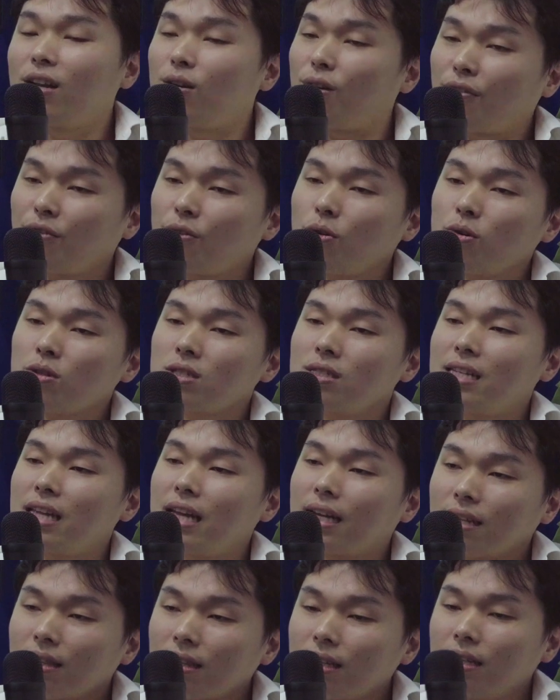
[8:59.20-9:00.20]
and of course,
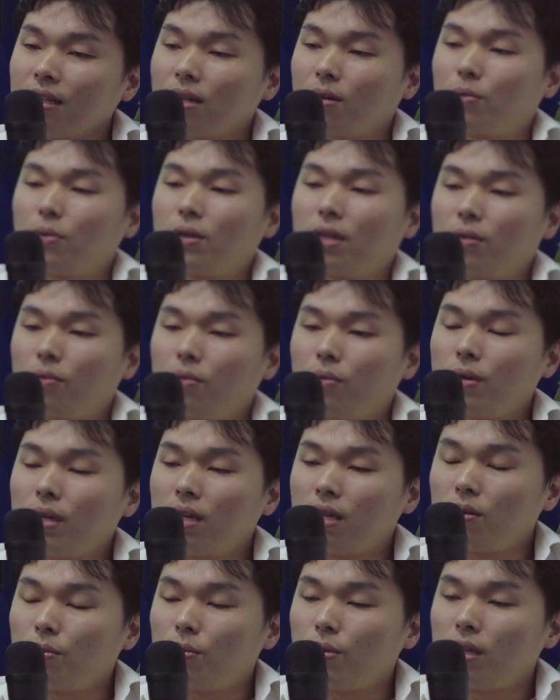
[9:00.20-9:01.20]
the other thing that we
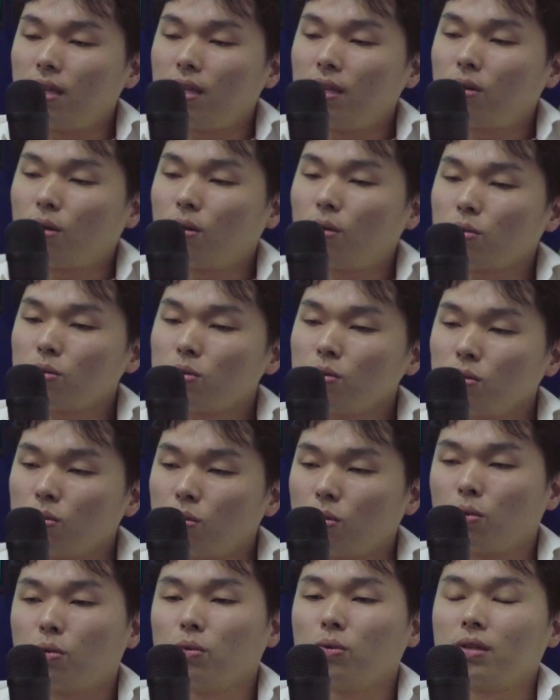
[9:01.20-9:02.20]
we we also
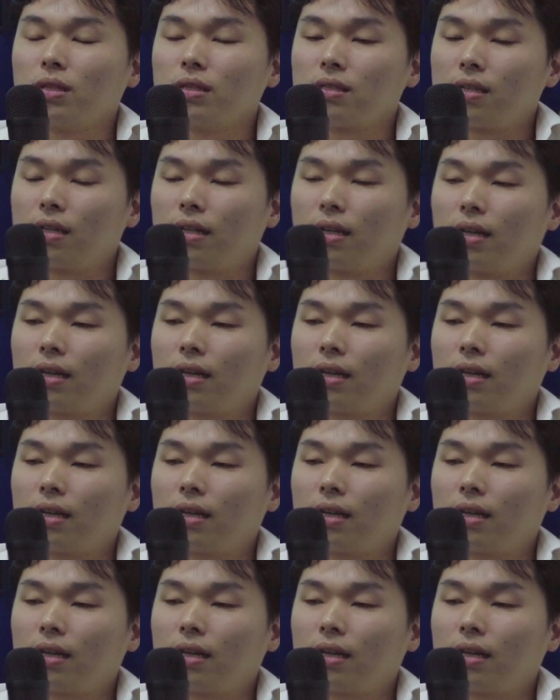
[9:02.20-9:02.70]
know is that